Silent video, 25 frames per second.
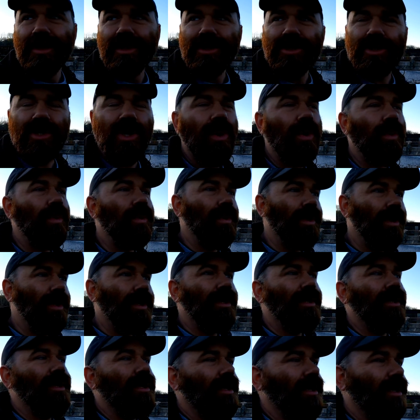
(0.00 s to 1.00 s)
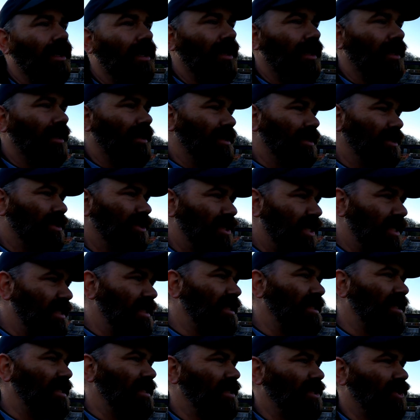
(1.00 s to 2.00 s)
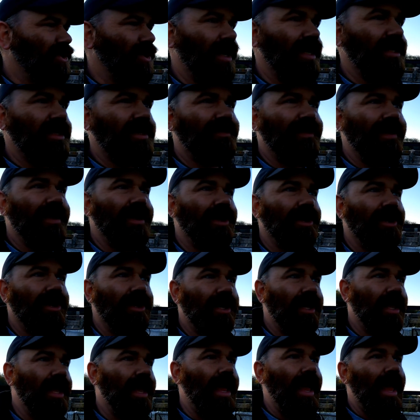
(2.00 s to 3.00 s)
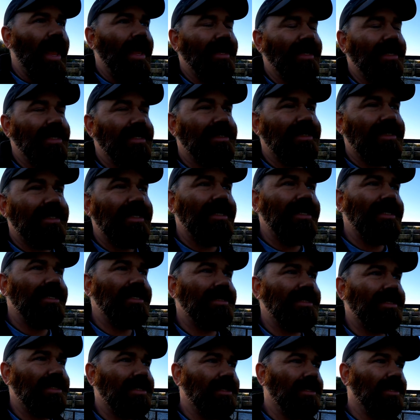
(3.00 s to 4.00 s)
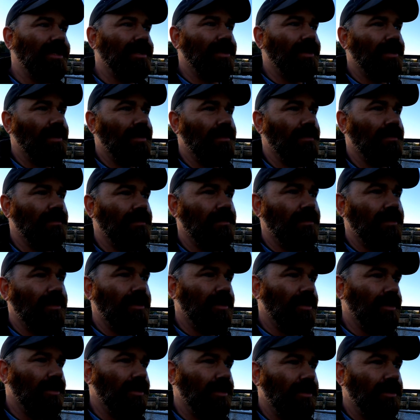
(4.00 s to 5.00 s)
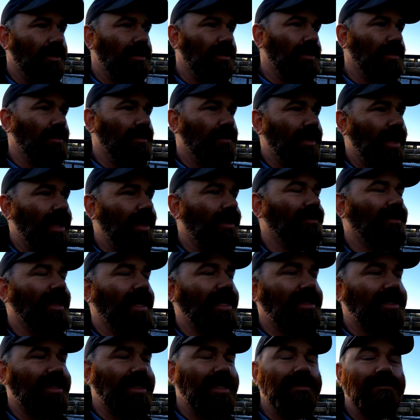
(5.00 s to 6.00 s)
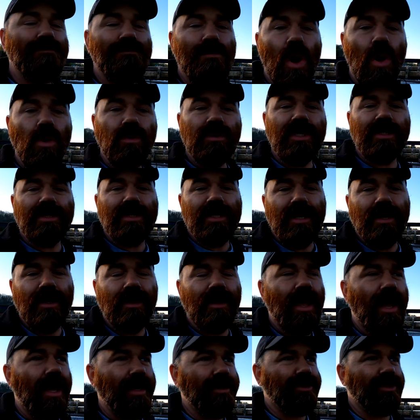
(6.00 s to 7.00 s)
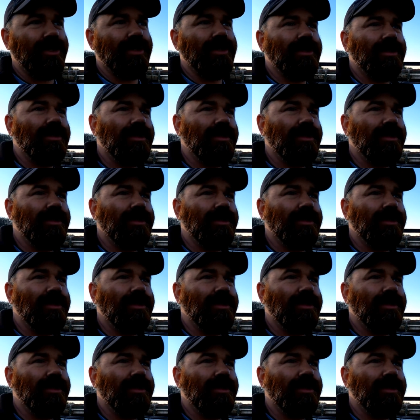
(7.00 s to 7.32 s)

So, Jesus is transfigured, and he sees that they see Moses and Elijah.